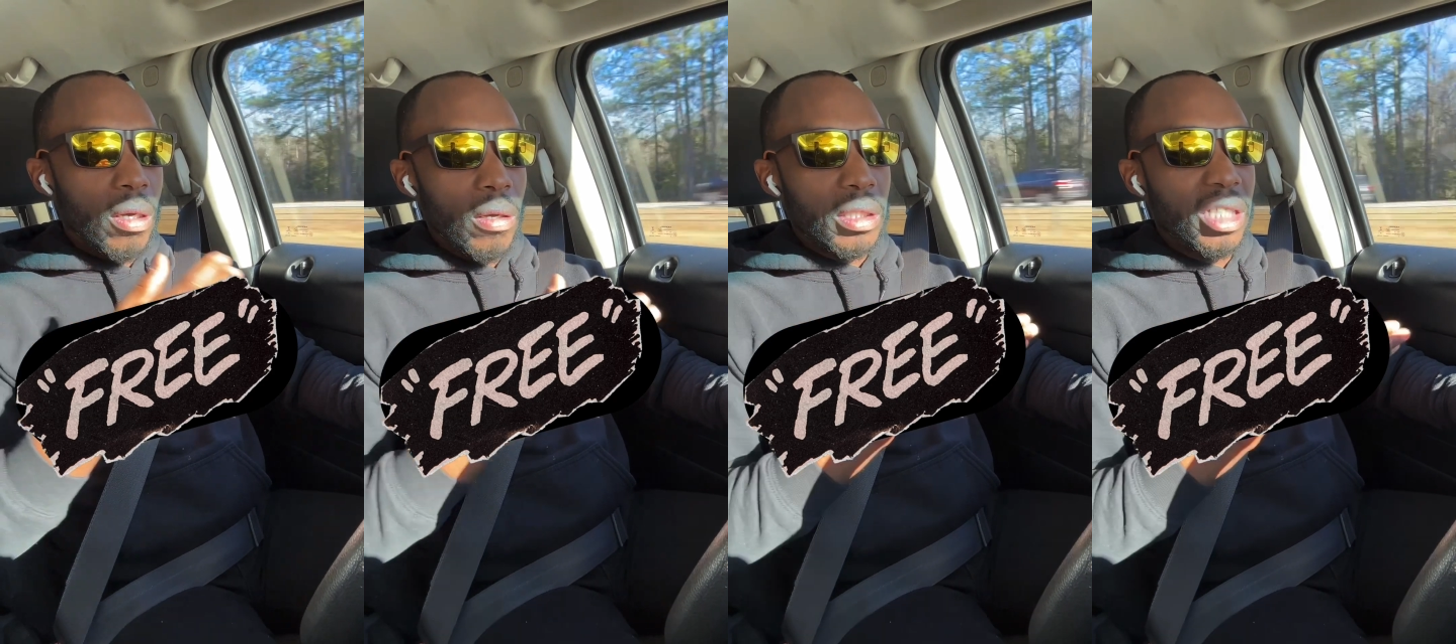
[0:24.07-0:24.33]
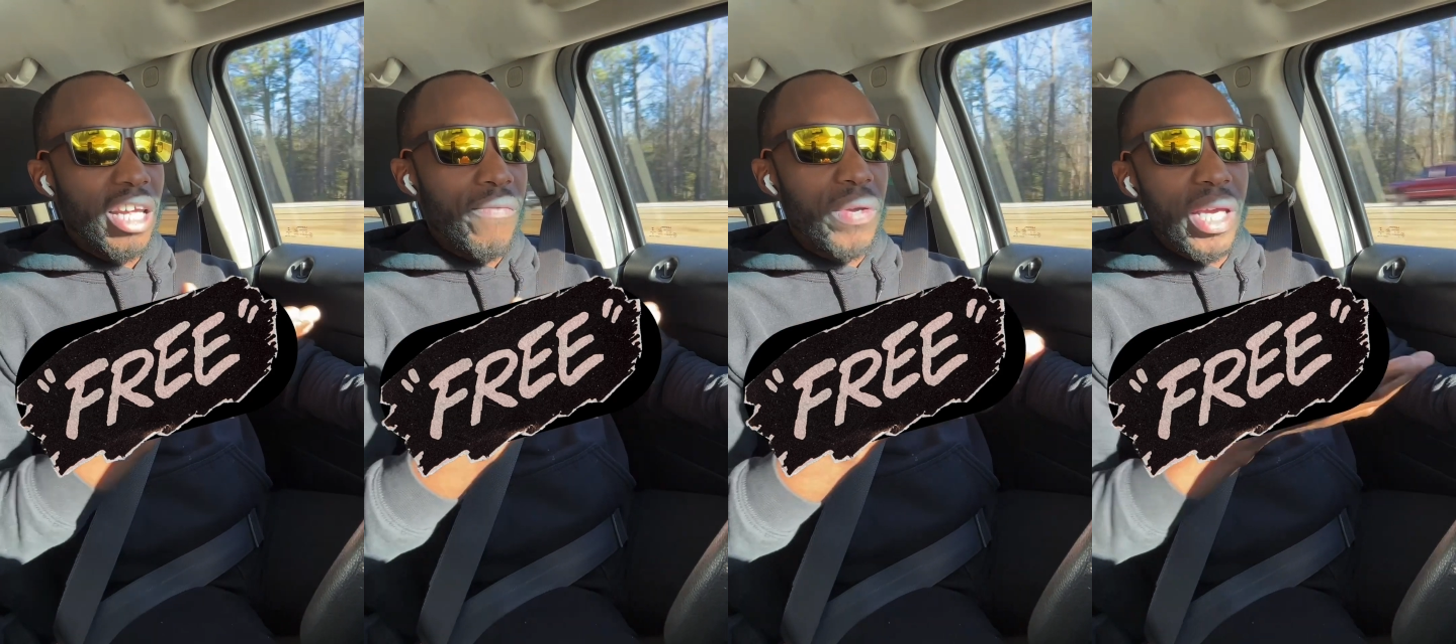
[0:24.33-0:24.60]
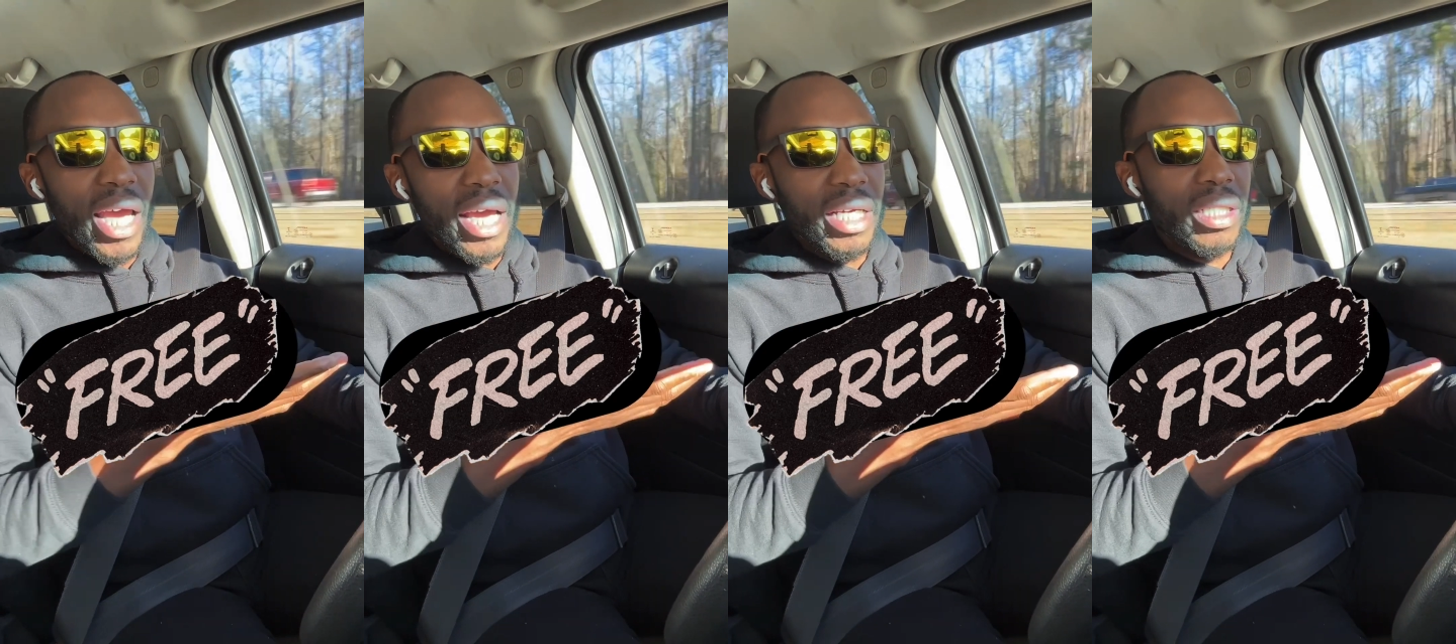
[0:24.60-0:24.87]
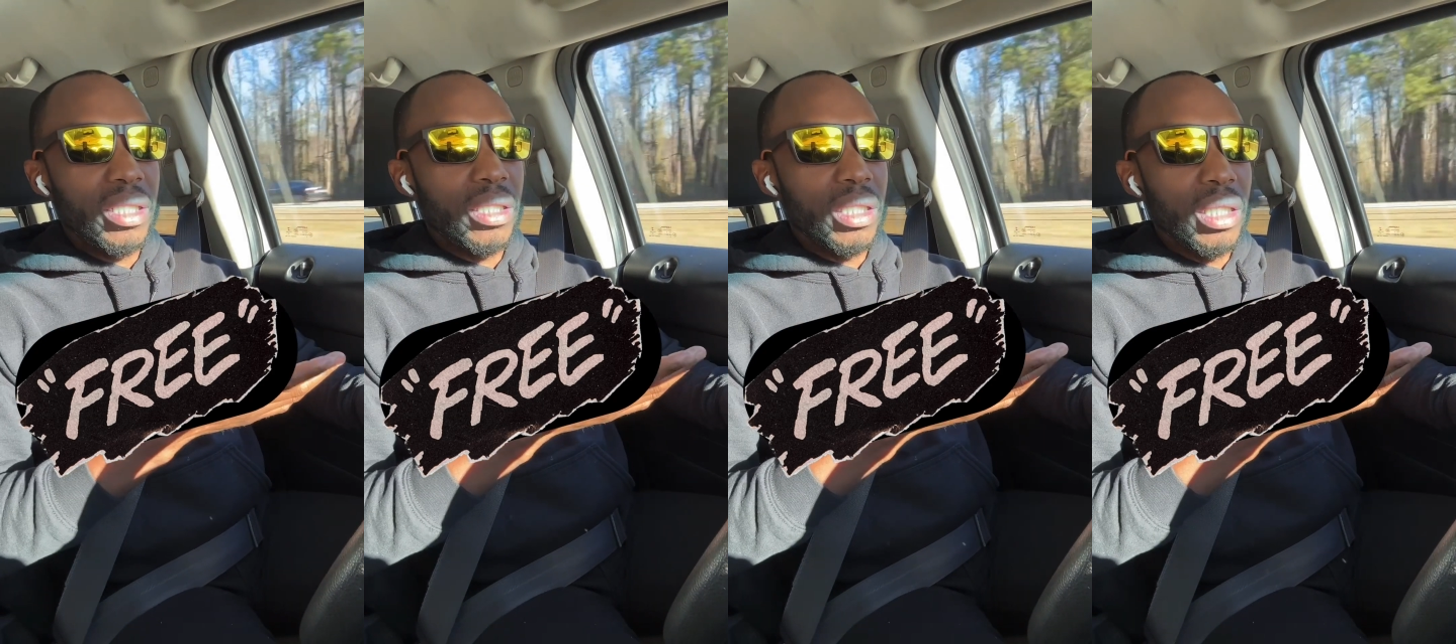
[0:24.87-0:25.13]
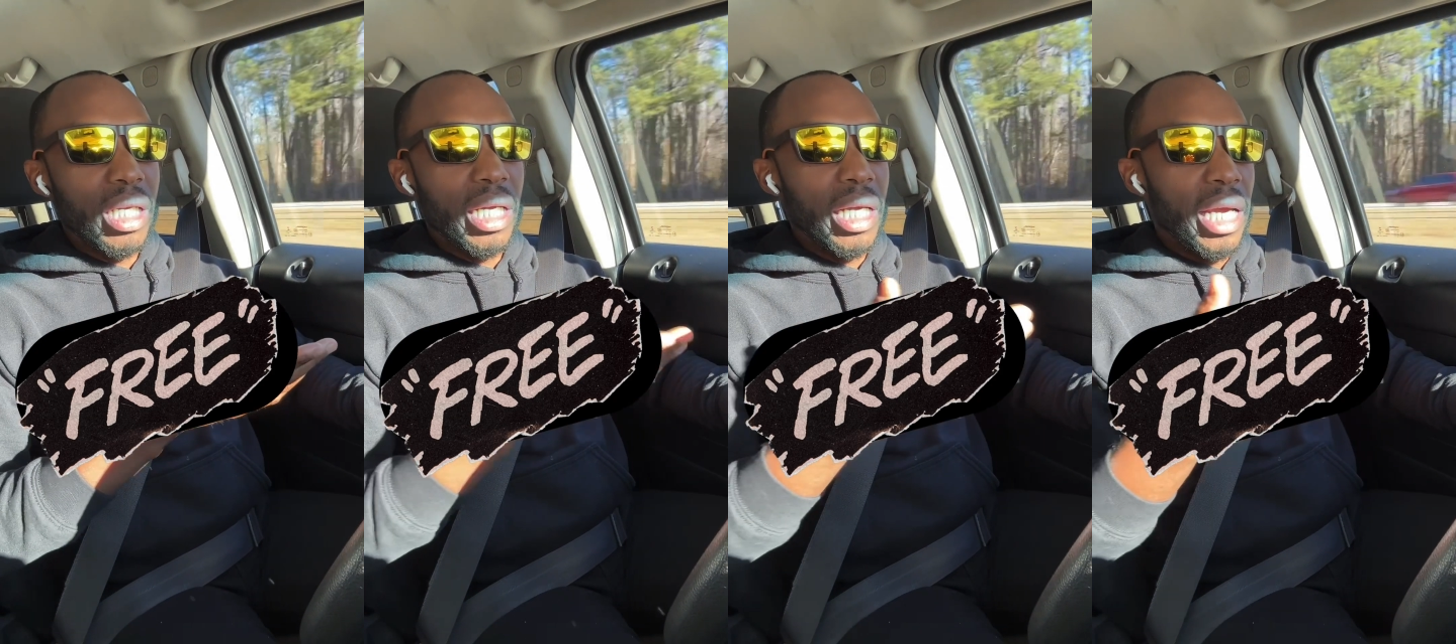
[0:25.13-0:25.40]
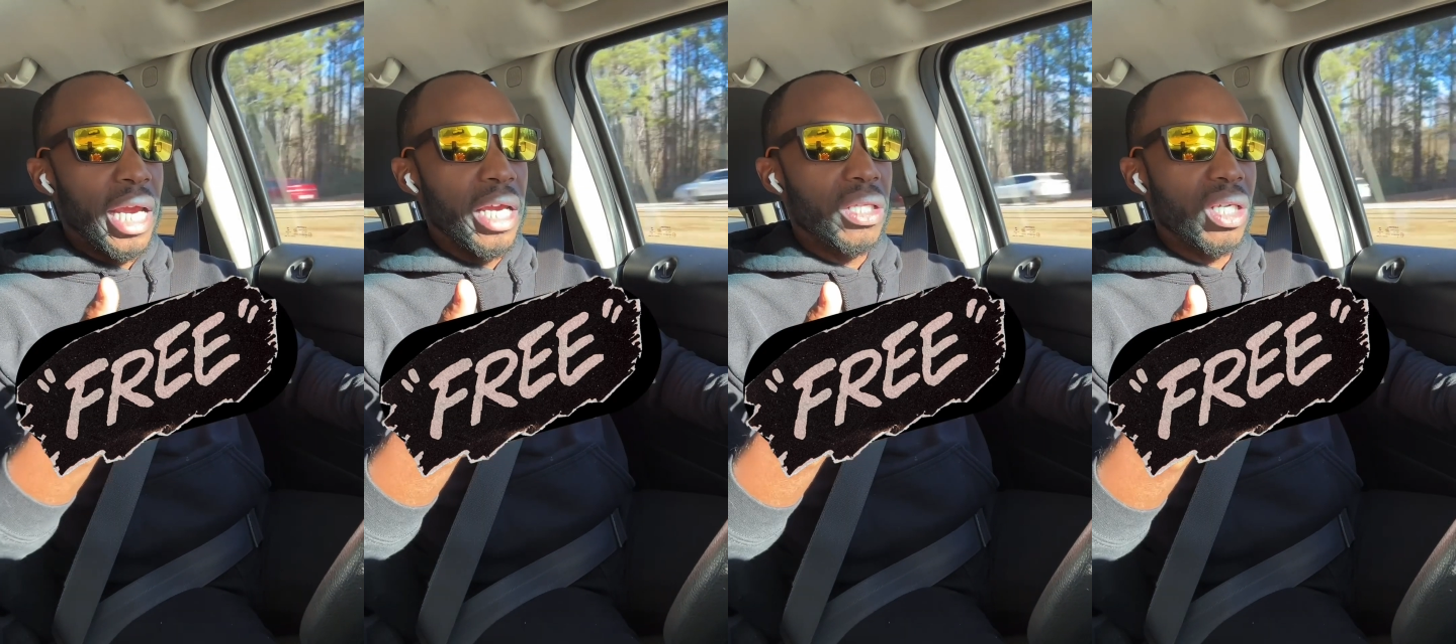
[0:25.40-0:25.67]
CVS
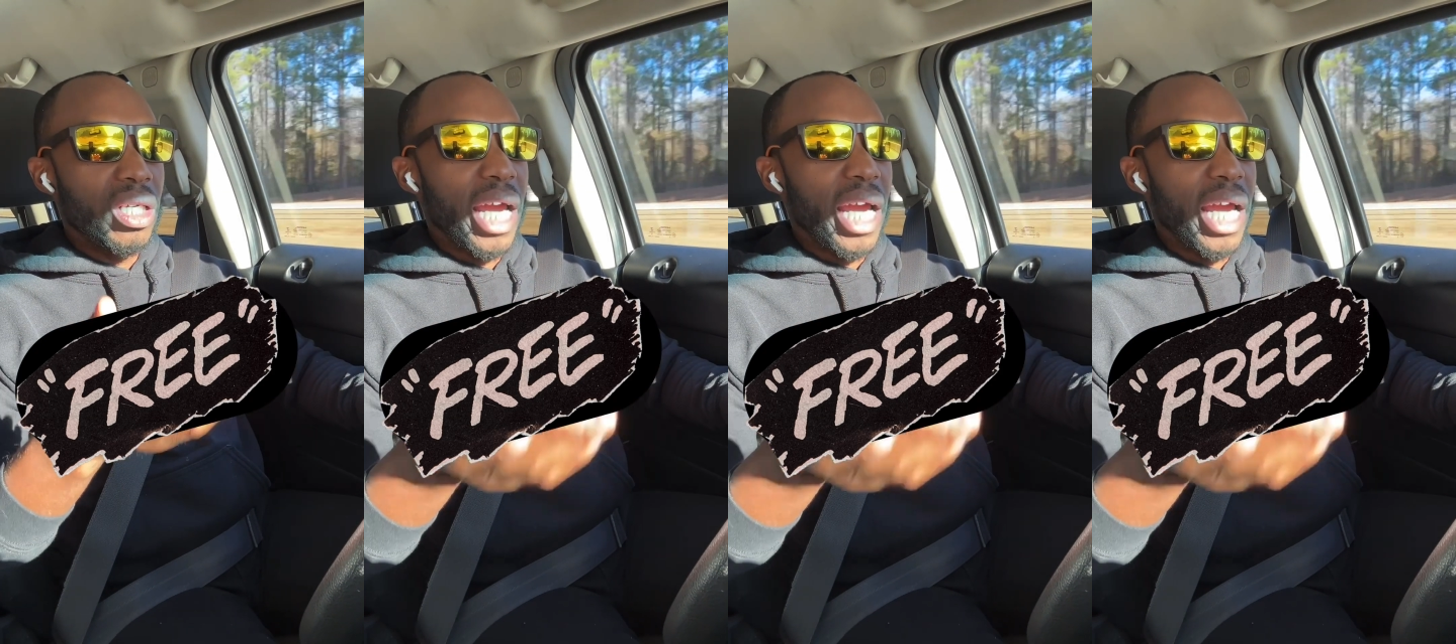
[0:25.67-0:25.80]
either